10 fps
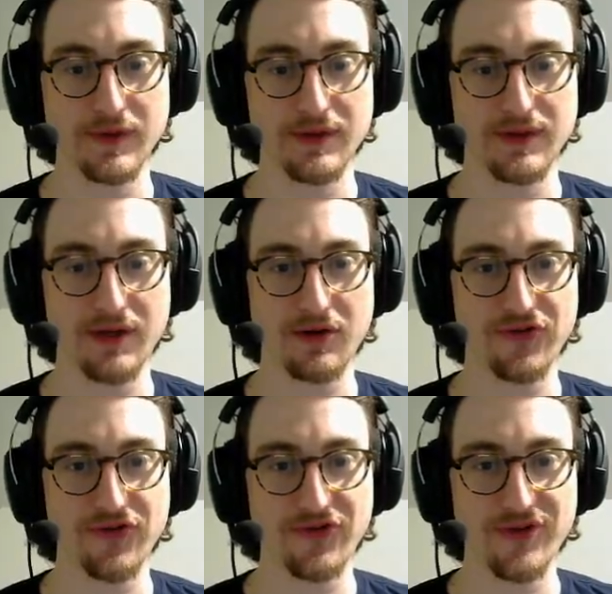That
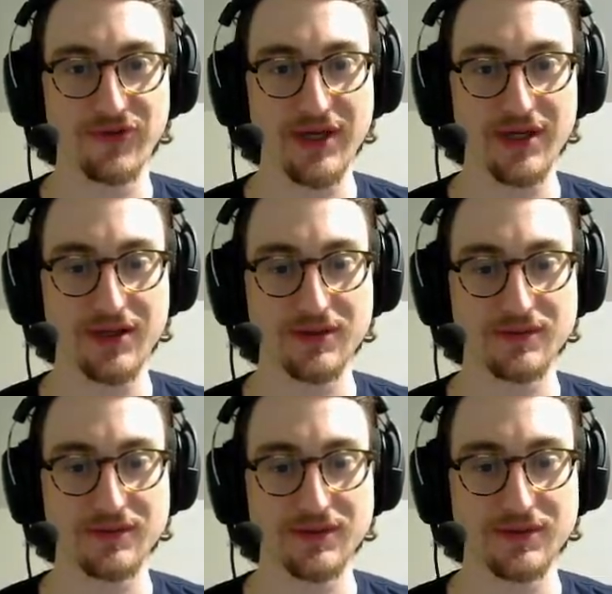also seems like
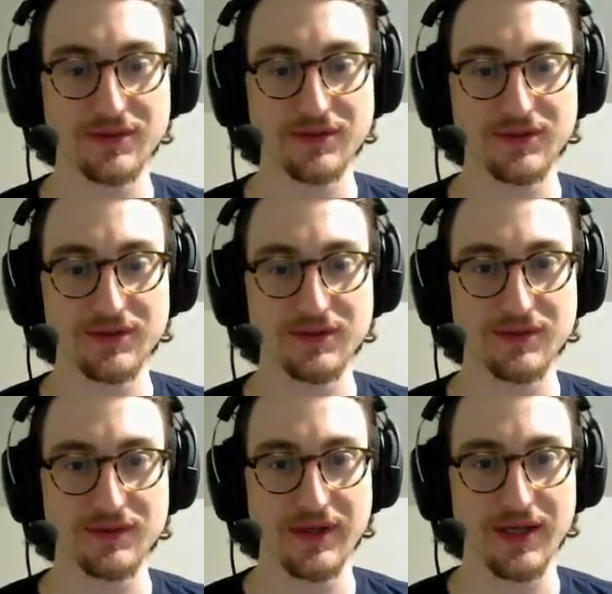
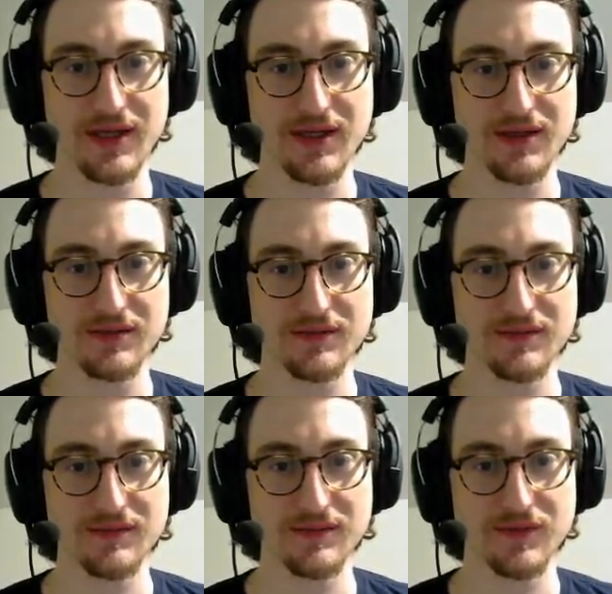a
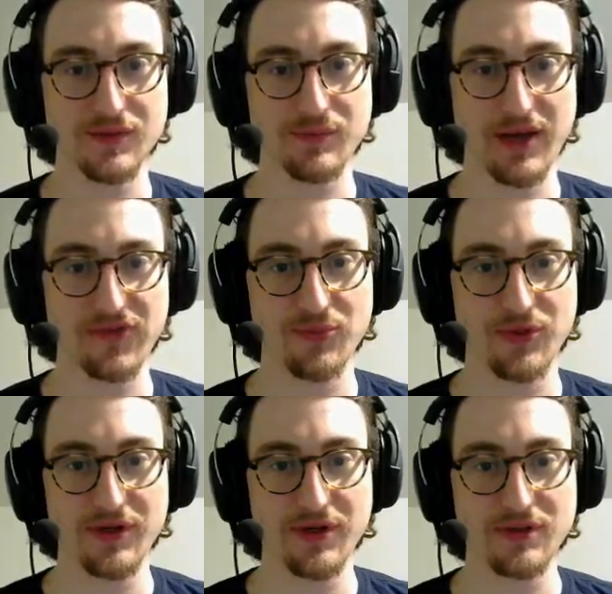
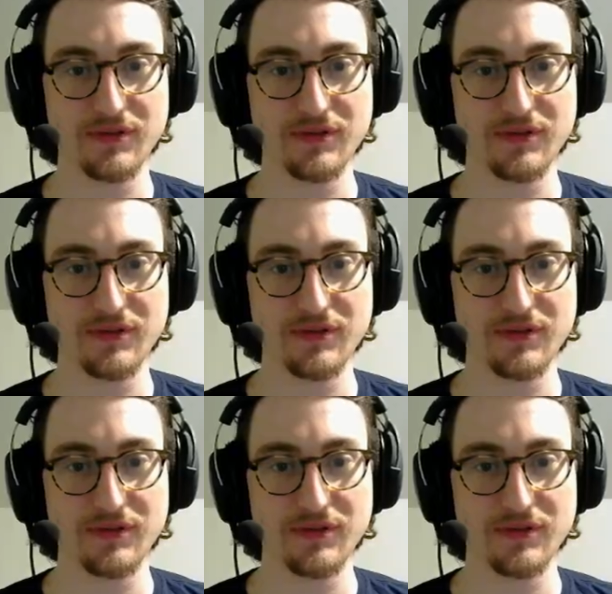possibility.